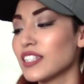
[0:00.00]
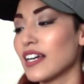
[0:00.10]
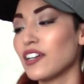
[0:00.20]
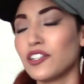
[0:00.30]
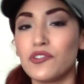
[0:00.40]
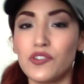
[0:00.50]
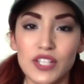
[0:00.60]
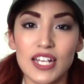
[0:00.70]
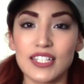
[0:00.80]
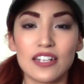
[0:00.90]
like I'll use
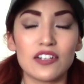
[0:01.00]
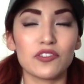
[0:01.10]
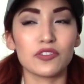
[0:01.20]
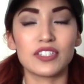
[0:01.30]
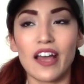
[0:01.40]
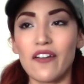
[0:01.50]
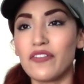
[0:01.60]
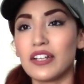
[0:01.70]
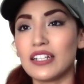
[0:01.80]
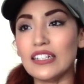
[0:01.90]
this and it'll
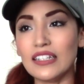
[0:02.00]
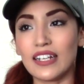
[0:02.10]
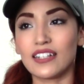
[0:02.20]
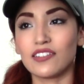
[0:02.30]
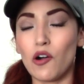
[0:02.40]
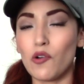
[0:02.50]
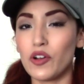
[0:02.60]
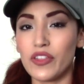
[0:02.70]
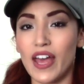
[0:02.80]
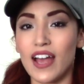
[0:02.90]
definitely like
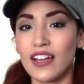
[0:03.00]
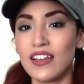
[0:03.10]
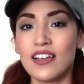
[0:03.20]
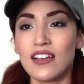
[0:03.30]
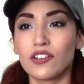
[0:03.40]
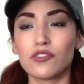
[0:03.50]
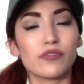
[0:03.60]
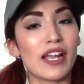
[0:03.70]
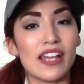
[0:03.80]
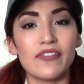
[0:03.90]
lower that
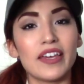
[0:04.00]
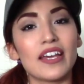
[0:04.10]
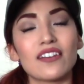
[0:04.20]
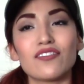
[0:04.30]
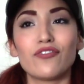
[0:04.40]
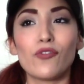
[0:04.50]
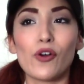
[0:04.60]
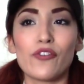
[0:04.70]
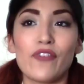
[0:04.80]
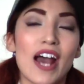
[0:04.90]
craving
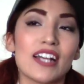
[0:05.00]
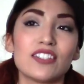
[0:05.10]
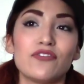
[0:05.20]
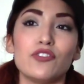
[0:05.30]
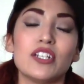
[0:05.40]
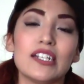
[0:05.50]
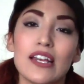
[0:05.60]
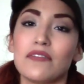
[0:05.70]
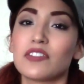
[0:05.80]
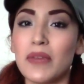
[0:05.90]
for fast food, and
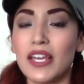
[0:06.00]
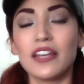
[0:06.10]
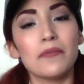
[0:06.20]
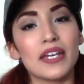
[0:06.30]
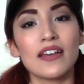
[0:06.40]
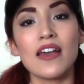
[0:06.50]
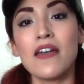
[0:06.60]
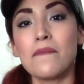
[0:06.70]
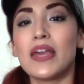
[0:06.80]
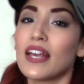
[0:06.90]
it's making me
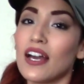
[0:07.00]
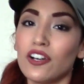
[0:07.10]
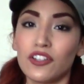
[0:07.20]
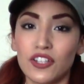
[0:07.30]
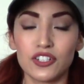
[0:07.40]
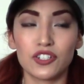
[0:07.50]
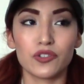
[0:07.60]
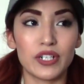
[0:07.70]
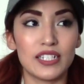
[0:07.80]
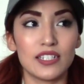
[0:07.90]
make healthier
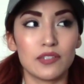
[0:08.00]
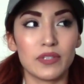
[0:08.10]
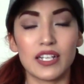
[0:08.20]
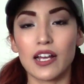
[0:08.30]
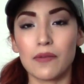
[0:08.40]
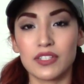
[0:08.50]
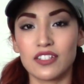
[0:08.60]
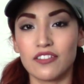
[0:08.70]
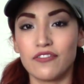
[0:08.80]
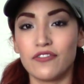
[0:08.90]
choices when it comes
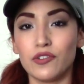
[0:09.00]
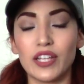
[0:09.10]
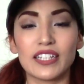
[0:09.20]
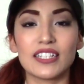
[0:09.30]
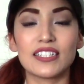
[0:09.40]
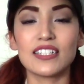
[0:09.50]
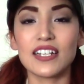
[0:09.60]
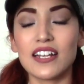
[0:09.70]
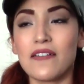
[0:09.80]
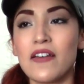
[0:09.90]
to food. Like this isn't
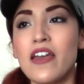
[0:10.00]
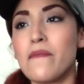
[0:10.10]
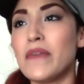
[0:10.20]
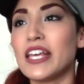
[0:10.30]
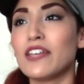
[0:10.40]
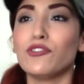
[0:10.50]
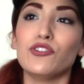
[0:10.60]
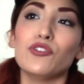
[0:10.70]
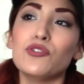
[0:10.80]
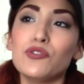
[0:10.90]
gonna make you
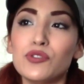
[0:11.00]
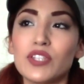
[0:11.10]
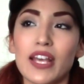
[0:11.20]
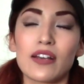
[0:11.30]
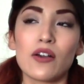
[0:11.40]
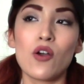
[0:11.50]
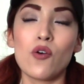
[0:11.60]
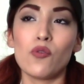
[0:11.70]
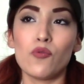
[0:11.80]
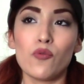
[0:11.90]
lose like
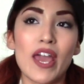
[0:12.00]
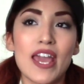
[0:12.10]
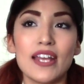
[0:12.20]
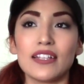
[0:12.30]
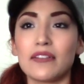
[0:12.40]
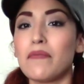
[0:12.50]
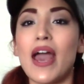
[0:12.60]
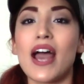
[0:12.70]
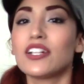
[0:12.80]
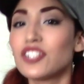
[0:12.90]
weight like
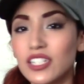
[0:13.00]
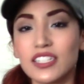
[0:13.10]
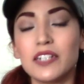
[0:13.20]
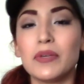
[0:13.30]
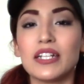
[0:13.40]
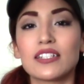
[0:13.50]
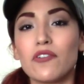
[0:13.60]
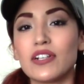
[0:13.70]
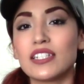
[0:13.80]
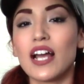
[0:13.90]
magically, but it's
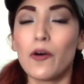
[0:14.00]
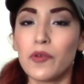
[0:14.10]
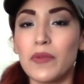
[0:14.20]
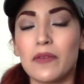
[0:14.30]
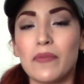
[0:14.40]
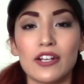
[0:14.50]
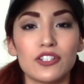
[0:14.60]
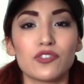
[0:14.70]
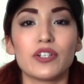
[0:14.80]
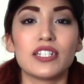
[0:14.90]
going to help you make better
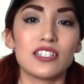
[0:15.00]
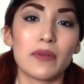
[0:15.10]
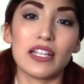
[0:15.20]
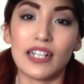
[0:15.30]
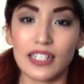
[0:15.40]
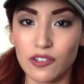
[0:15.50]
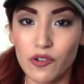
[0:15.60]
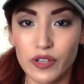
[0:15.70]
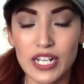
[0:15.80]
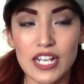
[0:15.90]
choices by like
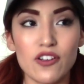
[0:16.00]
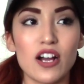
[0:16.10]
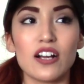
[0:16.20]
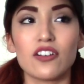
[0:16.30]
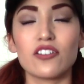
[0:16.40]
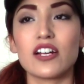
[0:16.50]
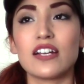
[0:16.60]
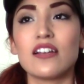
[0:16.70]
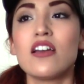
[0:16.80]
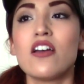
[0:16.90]
lowering your hunger
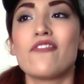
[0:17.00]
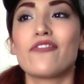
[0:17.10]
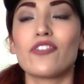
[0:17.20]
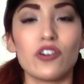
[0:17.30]
and for